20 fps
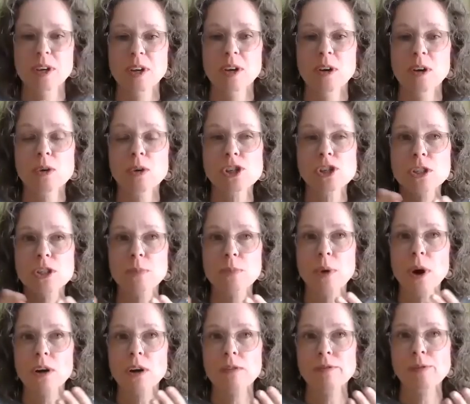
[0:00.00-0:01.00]
Which is
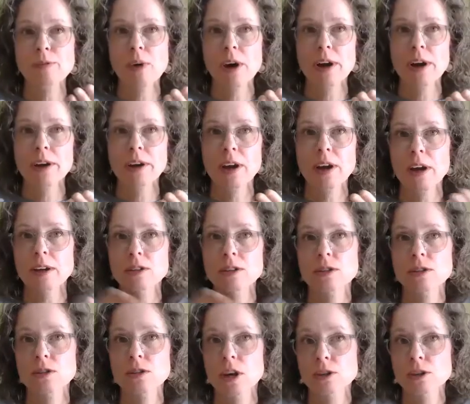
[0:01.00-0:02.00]
part of why I
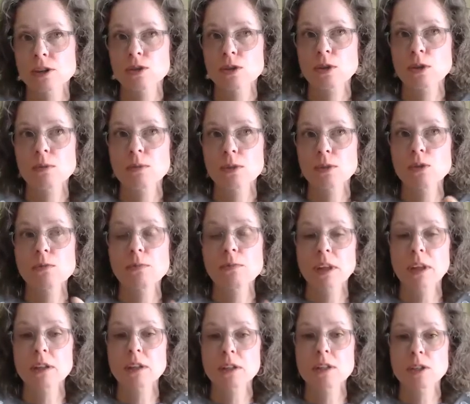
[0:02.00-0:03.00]
assume you
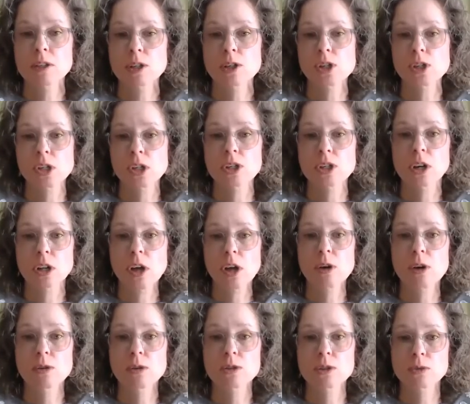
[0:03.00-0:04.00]
made the decision to
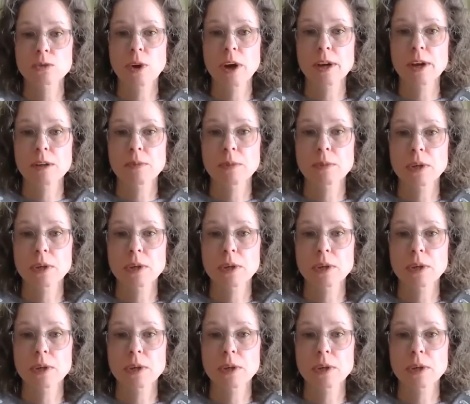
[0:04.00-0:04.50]
close, right?